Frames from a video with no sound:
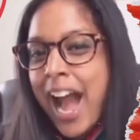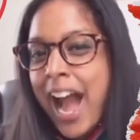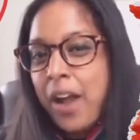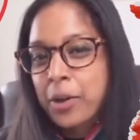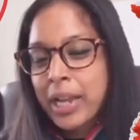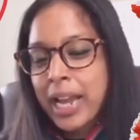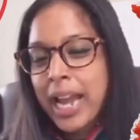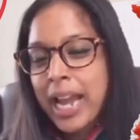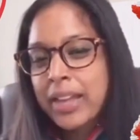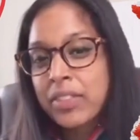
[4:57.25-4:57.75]

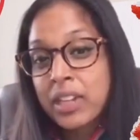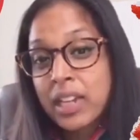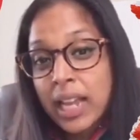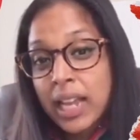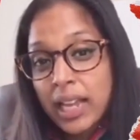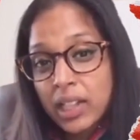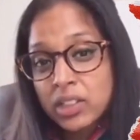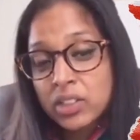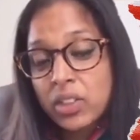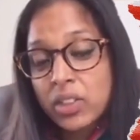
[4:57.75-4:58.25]
Okay, the
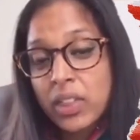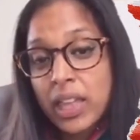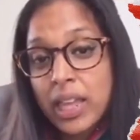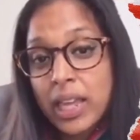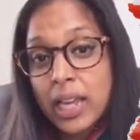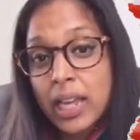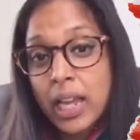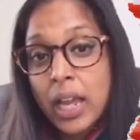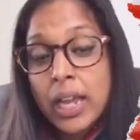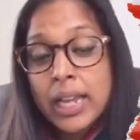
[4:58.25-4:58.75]
next
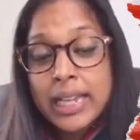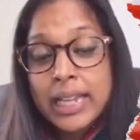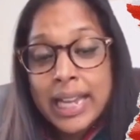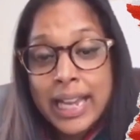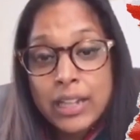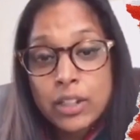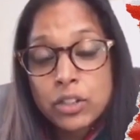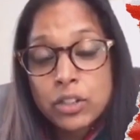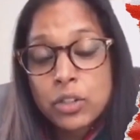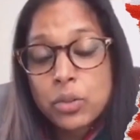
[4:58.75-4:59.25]
thing,
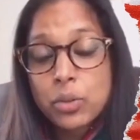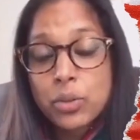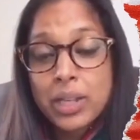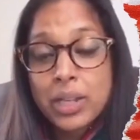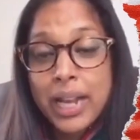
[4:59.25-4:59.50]
can you